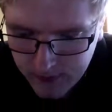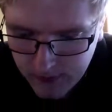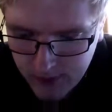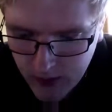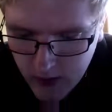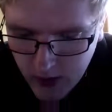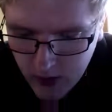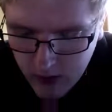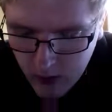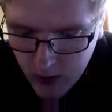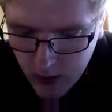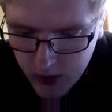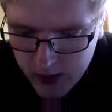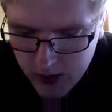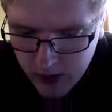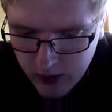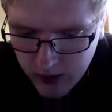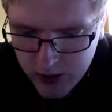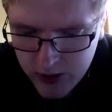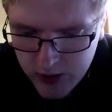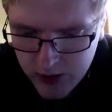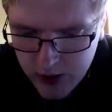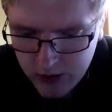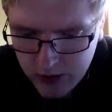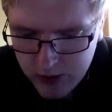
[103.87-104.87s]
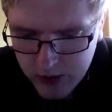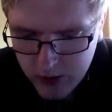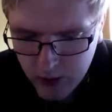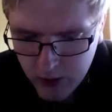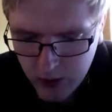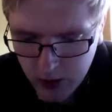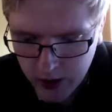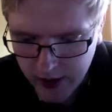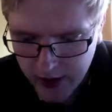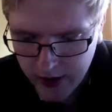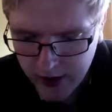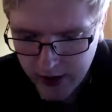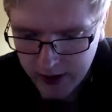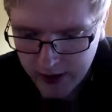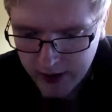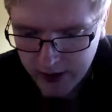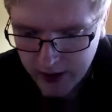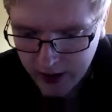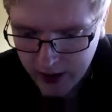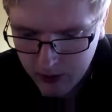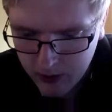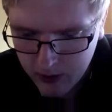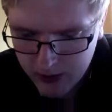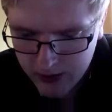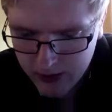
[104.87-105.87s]
once all the children were in,
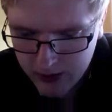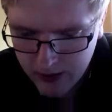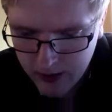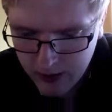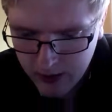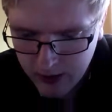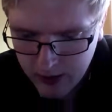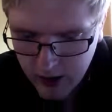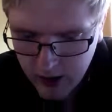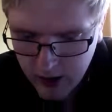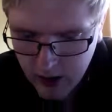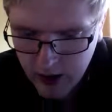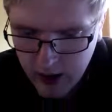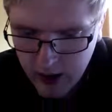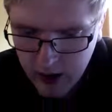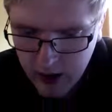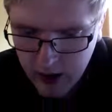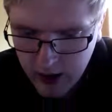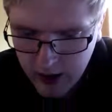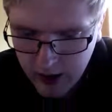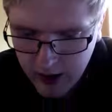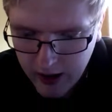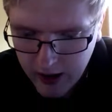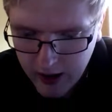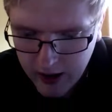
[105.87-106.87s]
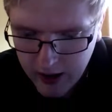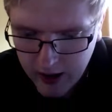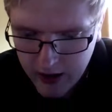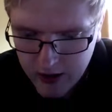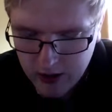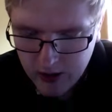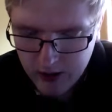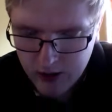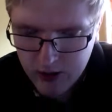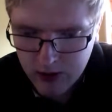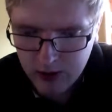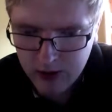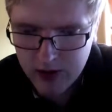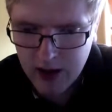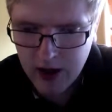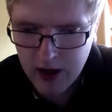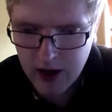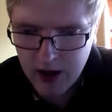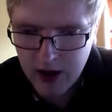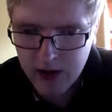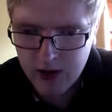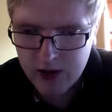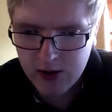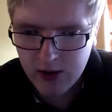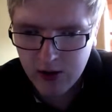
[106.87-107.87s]
I was in, the children all sat in
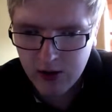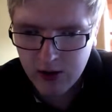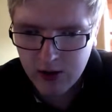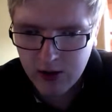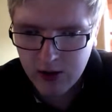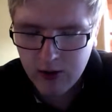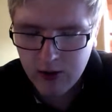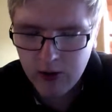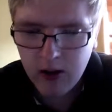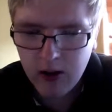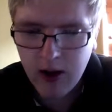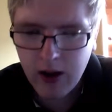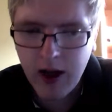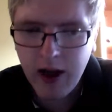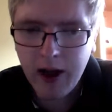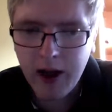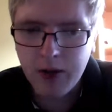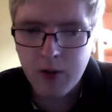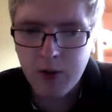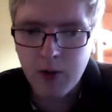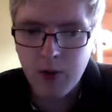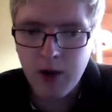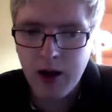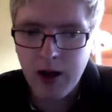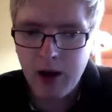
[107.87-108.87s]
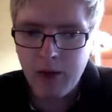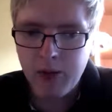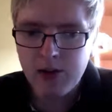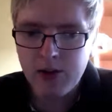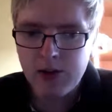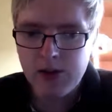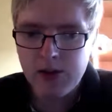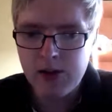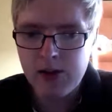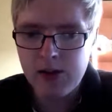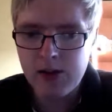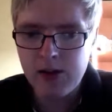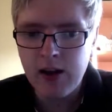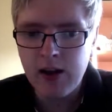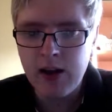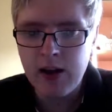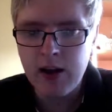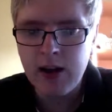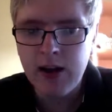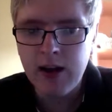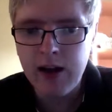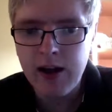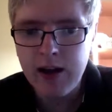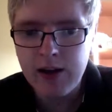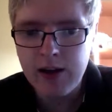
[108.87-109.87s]
the circle, and what happens is they
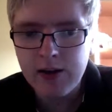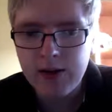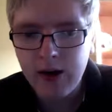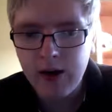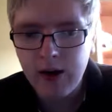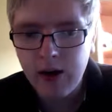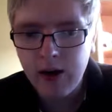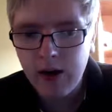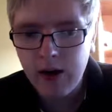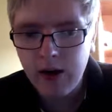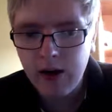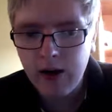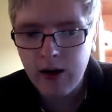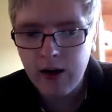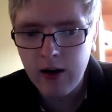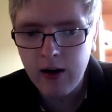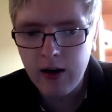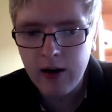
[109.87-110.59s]
get a